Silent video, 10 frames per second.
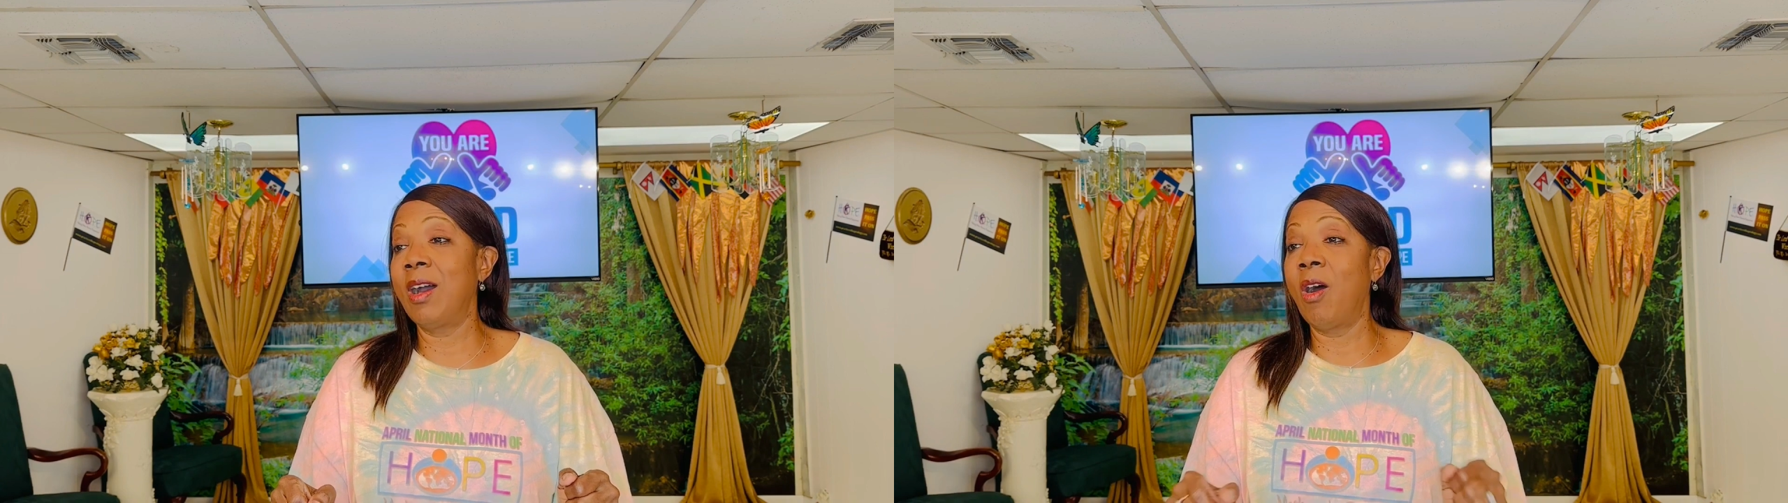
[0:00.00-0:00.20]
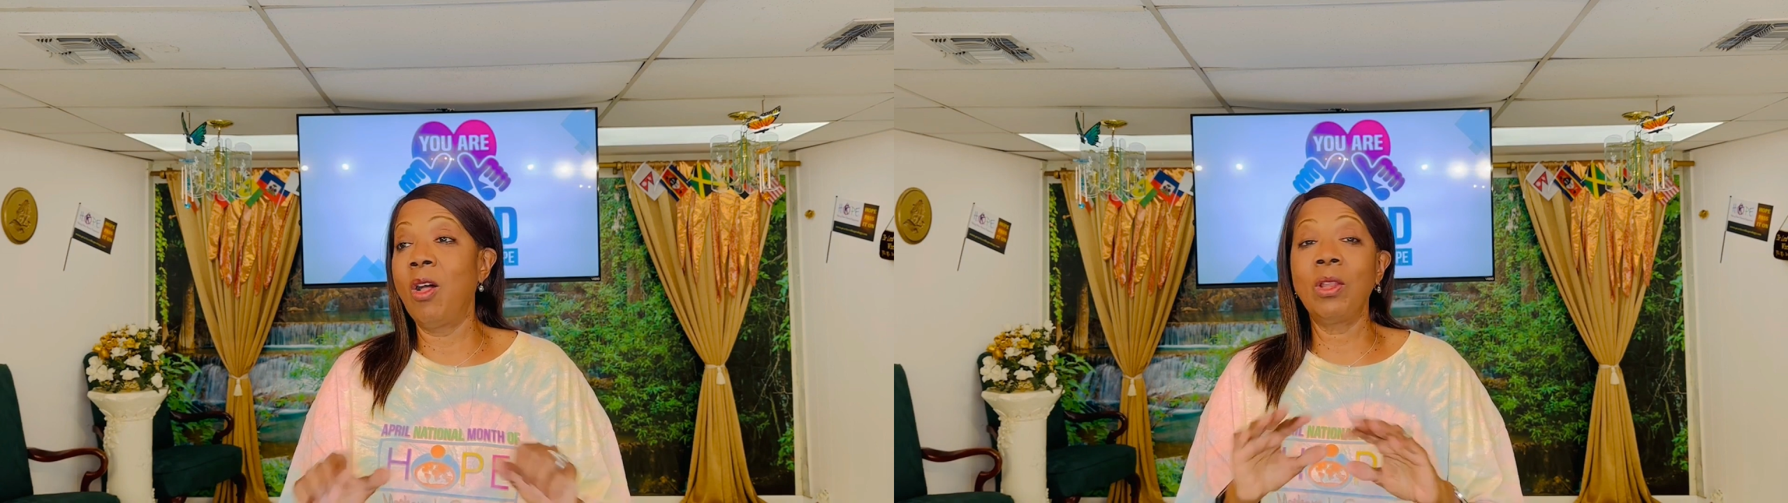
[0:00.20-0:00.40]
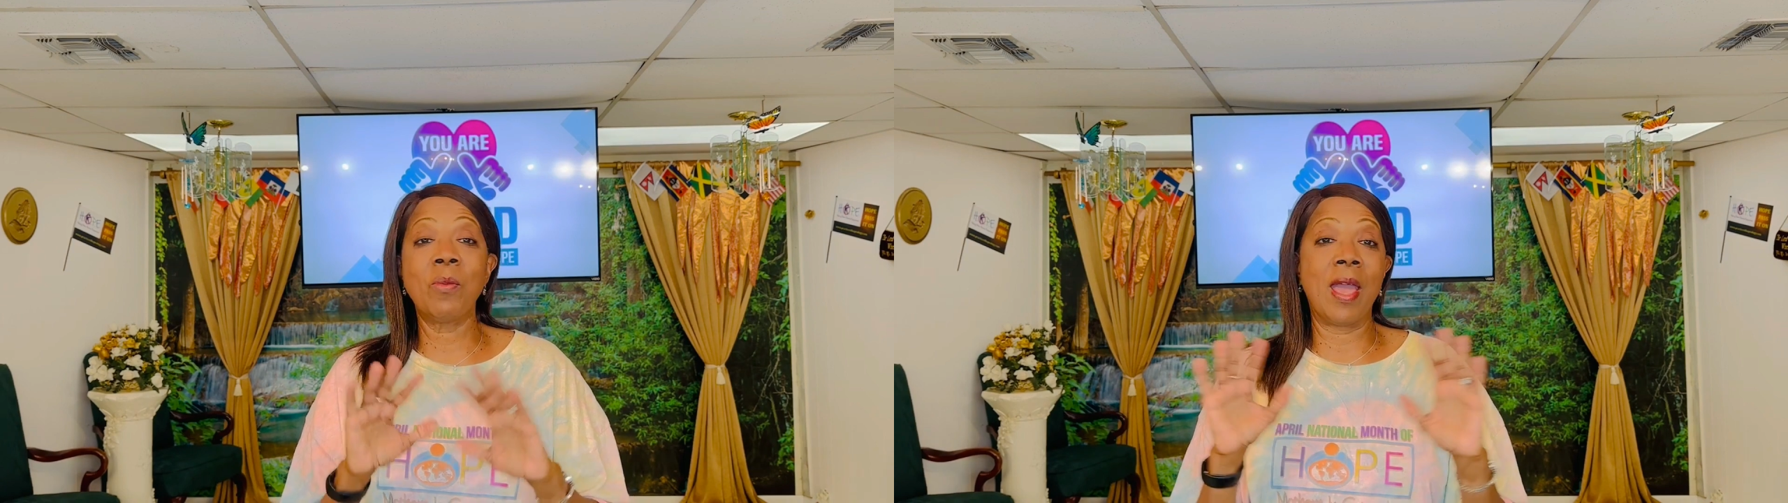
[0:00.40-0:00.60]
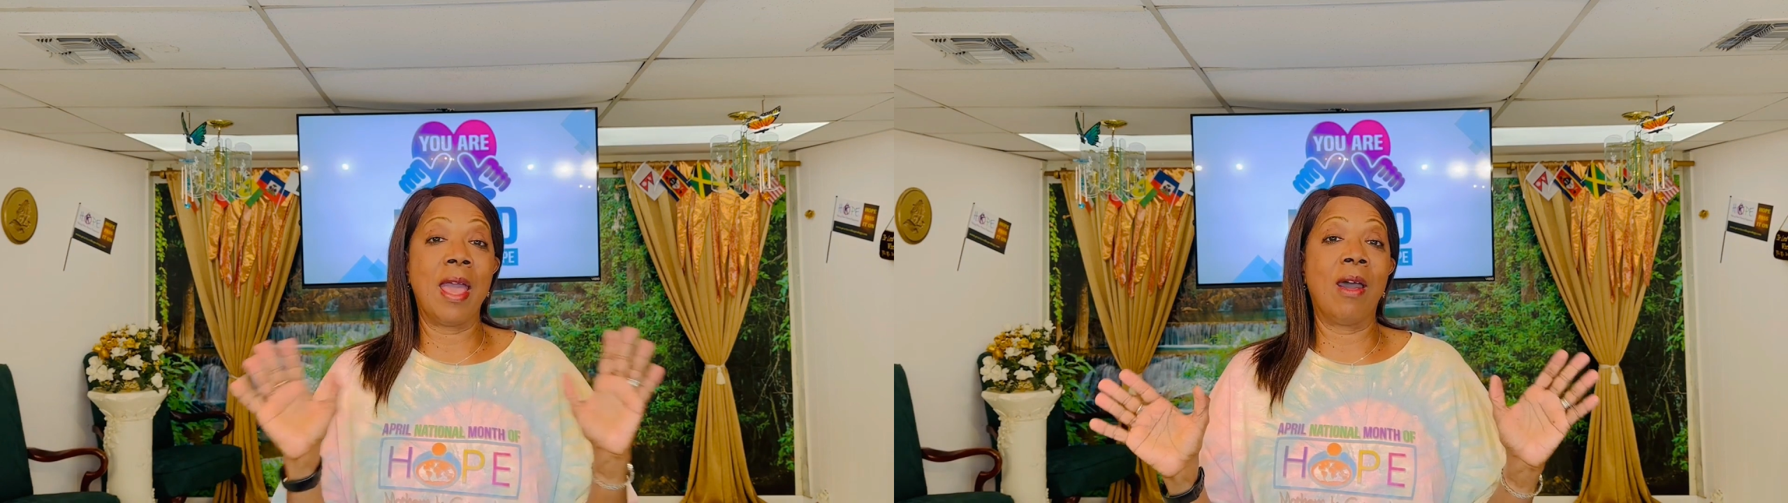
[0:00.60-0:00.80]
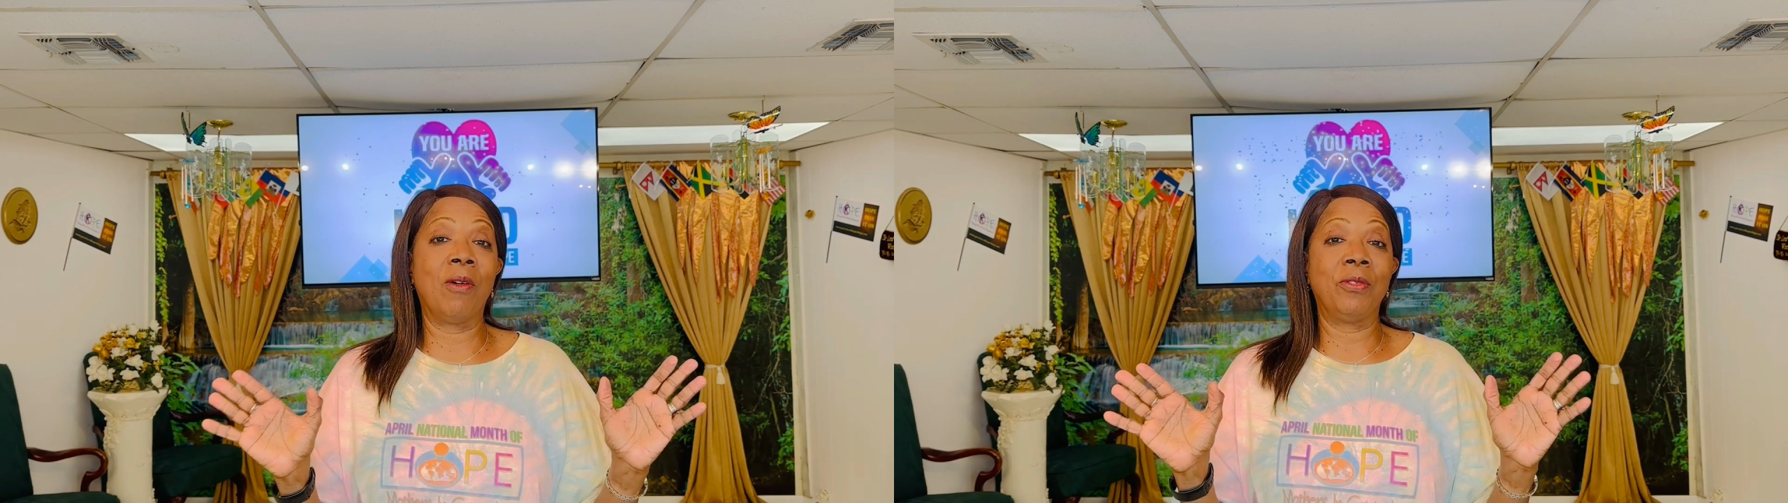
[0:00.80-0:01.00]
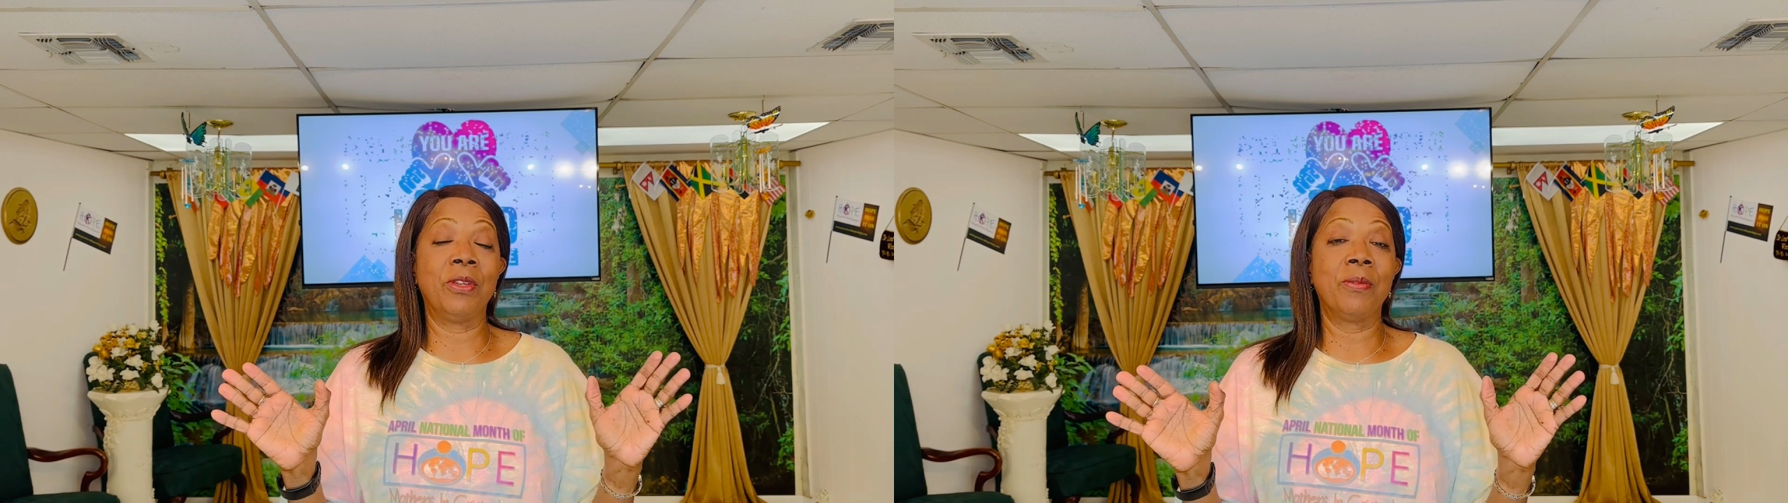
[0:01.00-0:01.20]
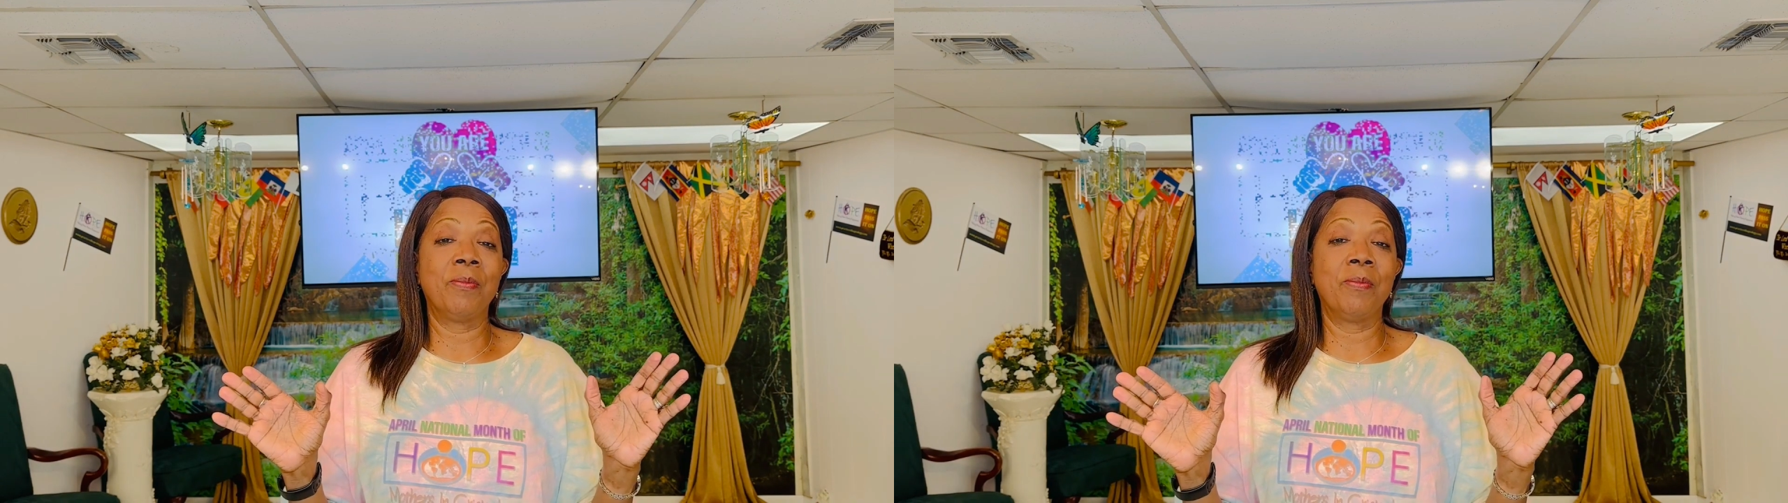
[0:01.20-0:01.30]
all around,